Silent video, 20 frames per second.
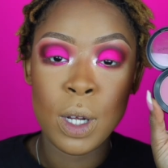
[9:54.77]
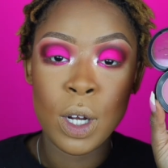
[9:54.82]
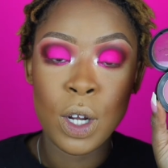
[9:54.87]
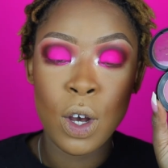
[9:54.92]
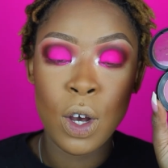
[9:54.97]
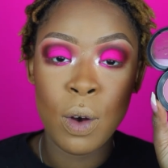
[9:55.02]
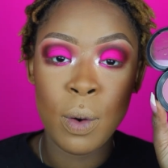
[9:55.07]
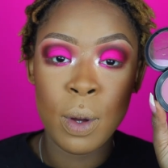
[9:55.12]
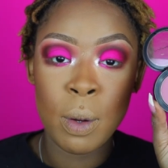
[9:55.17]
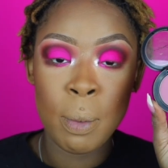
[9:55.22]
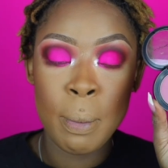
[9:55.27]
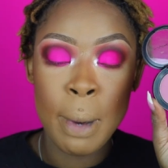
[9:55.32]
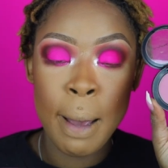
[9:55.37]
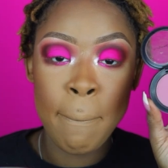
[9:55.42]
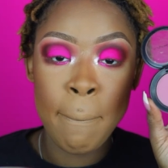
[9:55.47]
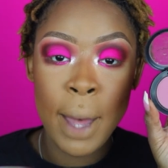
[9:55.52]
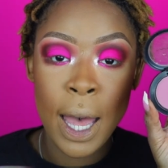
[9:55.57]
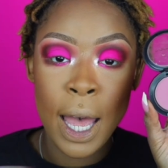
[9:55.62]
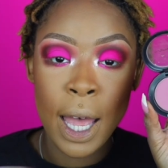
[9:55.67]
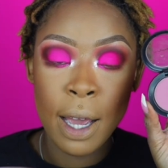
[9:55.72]
gonna go in with my
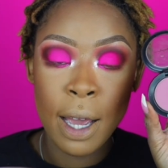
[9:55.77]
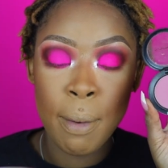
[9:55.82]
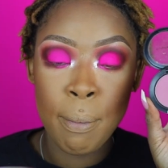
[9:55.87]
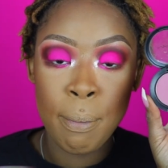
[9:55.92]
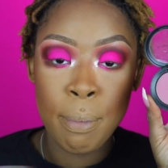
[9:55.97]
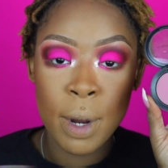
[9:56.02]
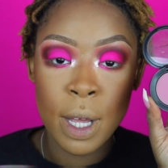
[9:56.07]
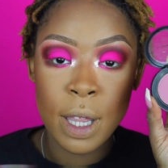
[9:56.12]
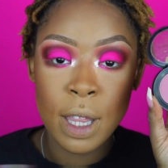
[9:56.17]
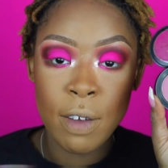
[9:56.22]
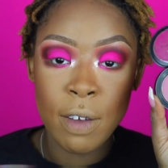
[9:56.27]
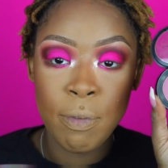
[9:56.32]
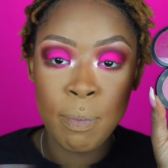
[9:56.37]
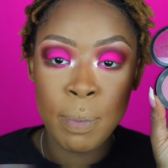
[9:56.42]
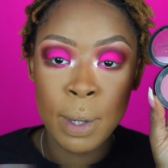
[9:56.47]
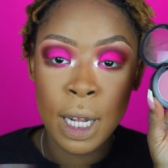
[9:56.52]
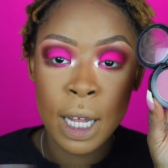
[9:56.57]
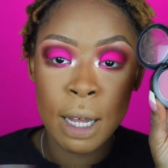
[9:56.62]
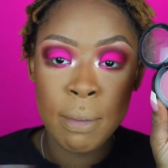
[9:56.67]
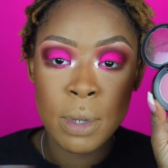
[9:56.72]
MAC Breath of
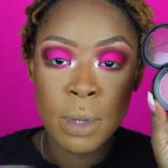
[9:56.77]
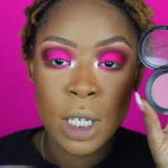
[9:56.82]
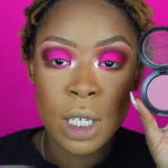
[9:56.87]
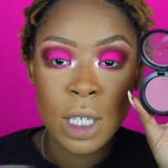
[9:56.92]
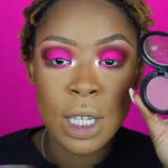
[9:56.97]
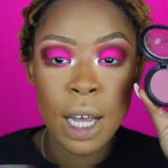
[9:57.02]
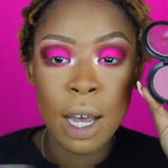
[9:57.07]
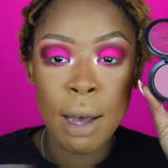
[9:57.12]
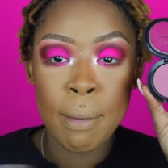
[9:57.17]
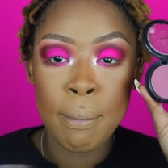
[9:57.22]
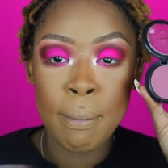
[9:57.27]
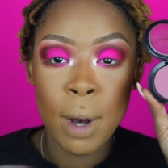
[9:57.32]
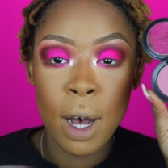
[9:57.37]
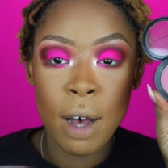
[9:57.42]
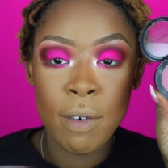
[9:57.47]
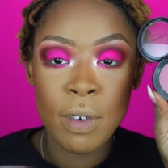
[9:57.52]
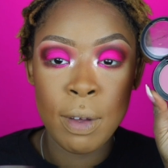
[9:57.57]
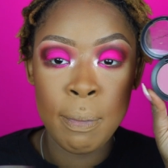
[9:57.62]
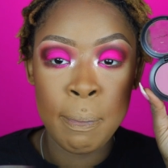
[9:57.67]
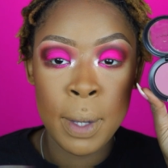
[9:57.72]
Plum. It's just like a
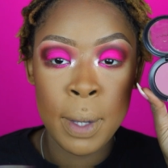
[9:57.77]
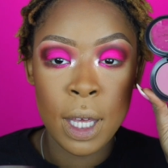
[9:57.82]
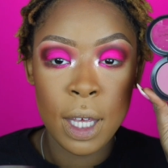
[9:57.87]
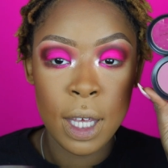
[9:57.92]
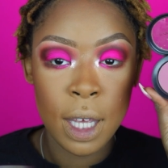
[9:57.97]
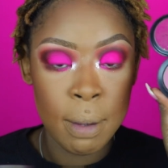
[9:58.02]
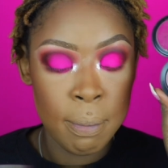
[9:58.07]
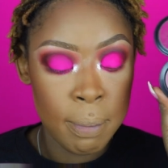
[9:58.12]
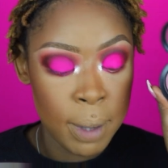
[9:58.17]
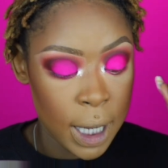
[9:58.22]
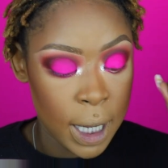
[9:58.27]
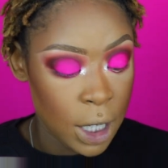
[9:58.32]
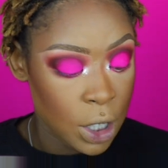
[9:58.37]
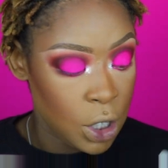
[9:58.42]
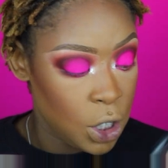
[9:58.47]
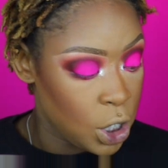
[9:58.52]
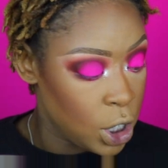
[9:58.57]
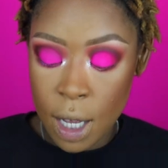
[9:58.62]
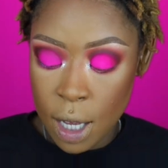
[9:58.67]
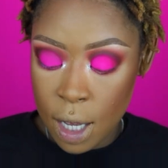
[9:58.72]
mauve pinky
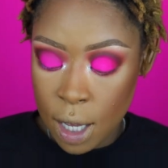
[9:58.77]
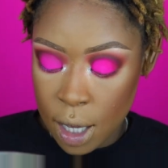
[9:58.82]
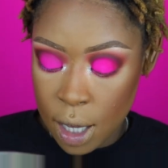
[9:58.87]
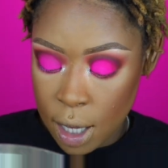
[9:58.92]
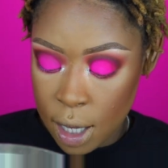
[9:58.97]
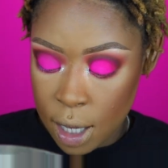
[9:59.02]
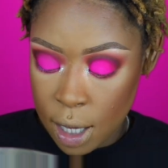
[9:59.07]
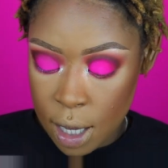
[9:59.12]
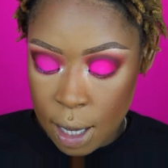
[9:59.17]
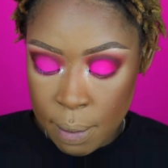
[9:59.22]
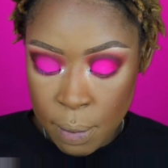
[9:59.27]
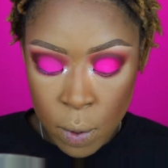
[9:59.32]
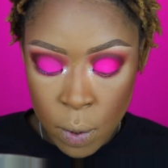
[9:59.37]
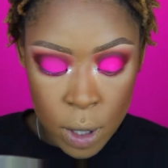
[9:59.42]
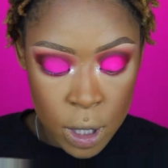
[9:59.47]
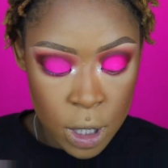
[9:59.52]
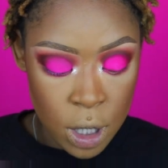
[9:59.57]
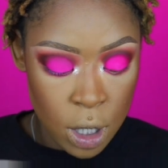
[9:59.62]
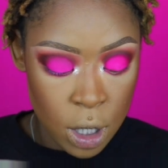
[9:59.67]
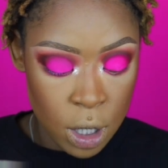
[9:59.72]
blush. I'm
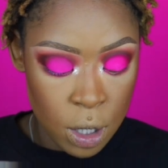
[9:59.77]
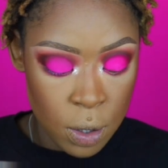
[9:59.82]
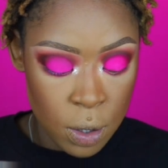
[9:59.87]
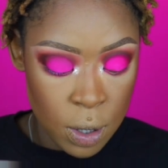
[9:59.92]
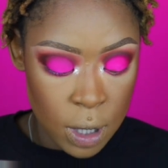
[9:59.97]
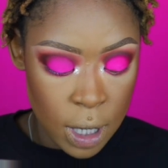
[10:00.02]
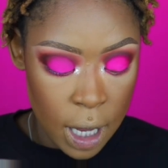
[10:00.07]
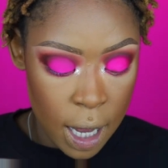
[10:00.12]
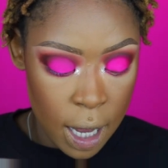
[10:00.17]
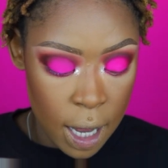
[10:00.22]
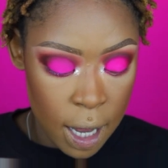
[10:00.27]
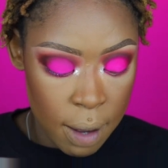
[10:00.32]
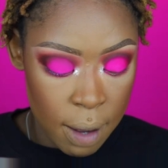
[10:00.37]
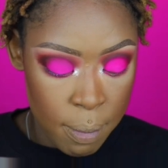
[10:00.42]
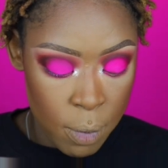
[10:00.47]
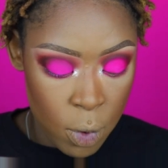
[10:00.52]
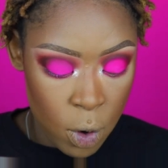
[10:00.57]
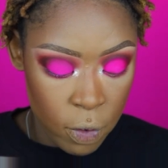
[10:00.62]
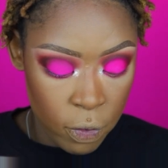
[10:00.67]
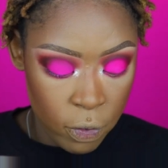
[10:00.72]
going to use a
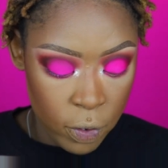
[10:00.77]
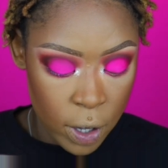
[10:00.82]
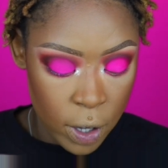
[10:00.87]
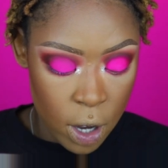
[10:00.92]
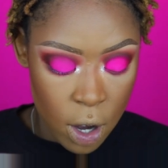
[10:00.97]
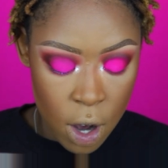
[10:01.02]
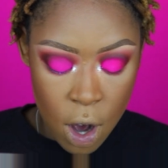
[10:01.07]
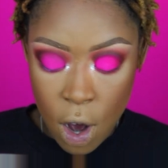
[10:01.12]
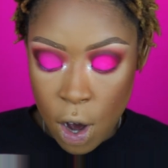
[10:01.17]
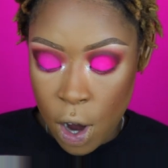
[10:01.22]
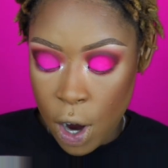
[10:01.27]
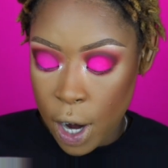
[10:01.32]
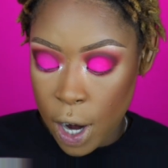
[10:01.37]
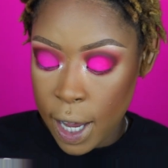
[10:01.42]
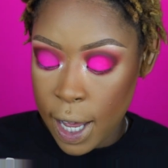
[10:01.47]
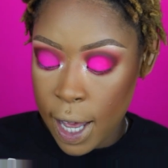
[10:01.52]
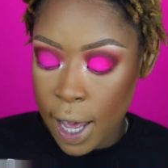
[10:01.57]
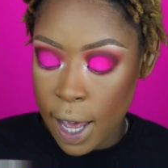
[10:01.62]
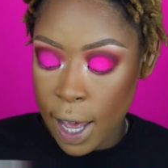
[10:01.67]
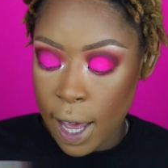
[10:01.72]
Morphe
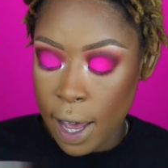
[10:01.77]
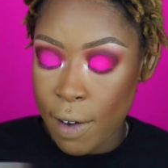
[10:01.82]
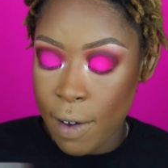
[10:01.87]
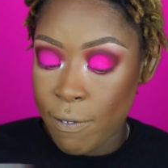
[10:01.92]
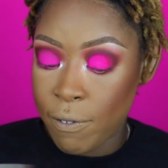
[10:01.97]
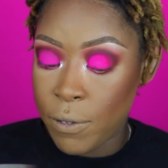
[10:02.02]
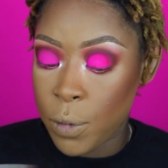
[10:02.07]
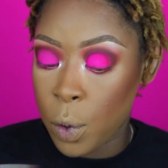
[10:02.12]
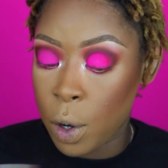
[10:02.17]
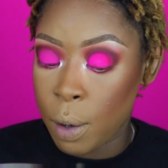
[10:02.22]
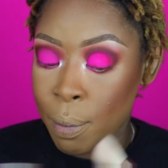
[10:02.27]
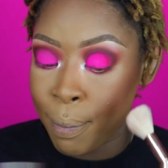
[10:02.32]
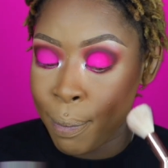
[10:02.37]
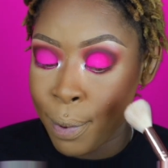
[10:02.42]
RK4